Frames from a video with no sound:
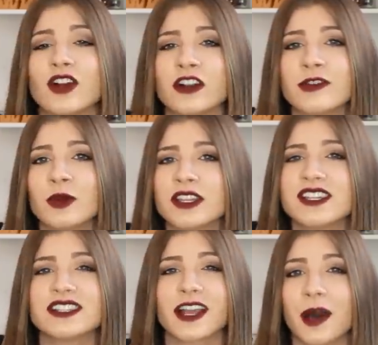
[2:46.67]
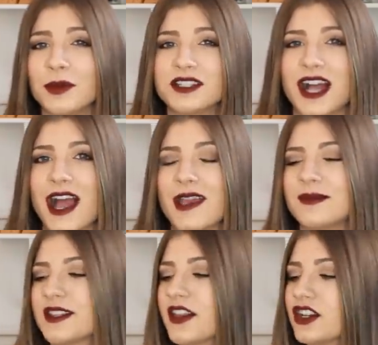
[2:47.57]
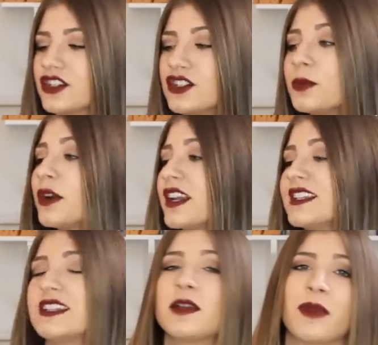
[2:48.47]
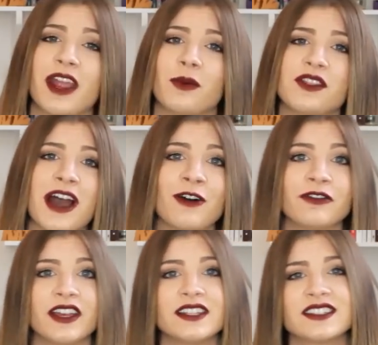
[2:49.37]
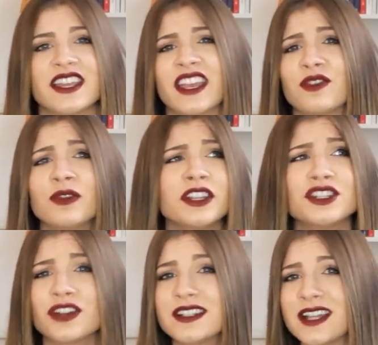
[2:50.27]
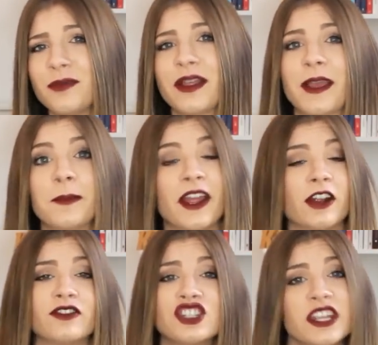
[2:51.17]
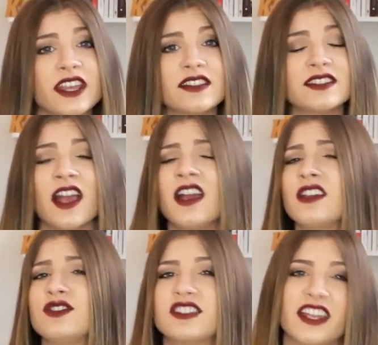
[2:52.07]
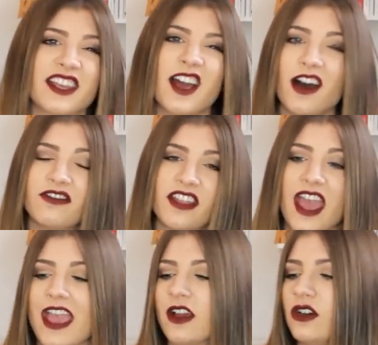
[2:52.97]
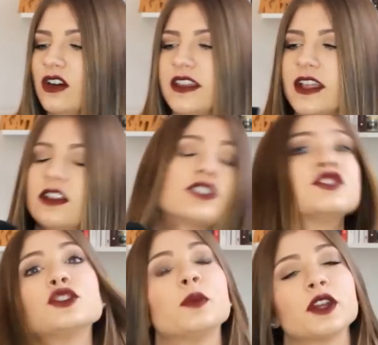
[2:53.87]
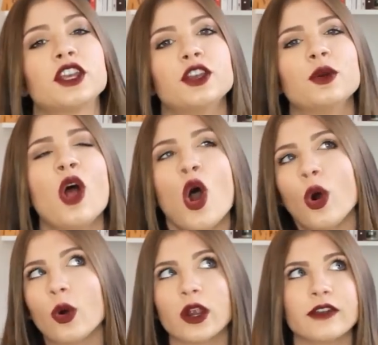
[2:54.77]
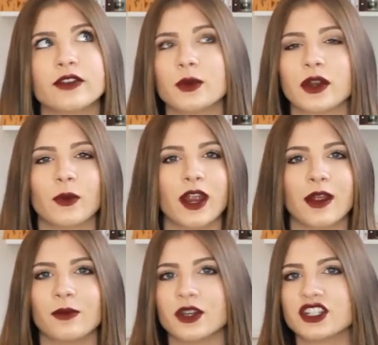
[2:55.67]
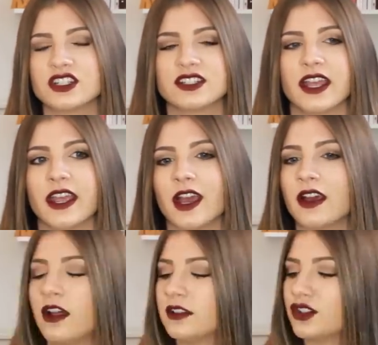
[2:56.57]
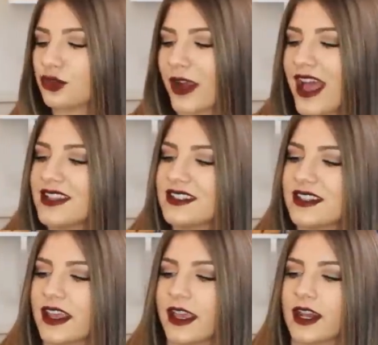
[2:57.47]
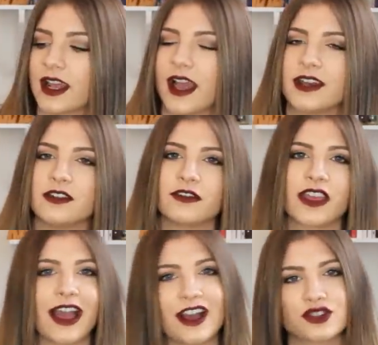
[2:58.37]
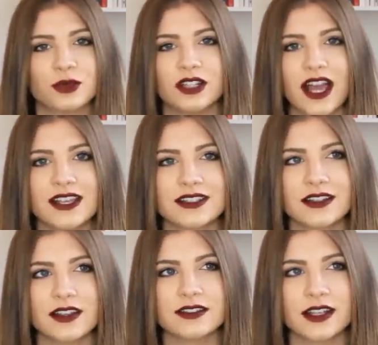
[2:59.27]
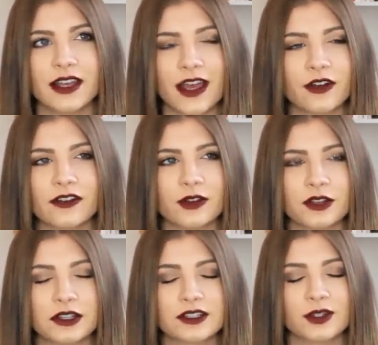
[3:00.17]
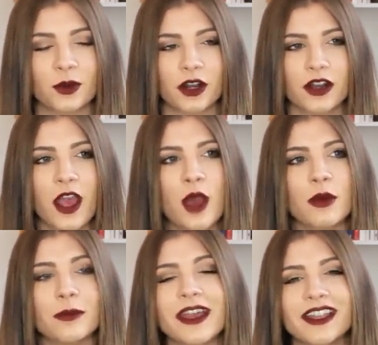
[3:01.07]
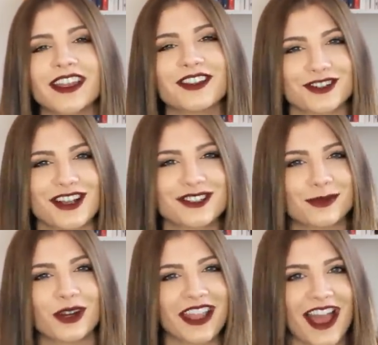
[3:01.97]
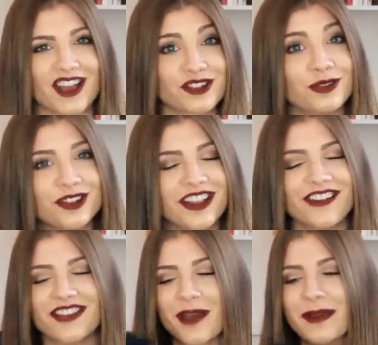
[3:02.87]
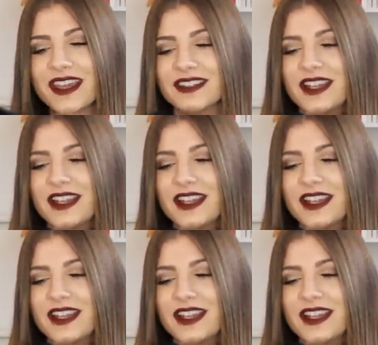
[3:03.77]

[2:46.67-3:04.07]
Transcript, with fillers: already worn these a couple times. They're super easy to pair with outfits. They can really dress up like a pair of jeans. You just like cuff the ankle and they look super cute. Or if you want to wear them with just like a dress, they can kind of casualize. Is, I don't even know if that's a word, but make like a dress more casual, if that makes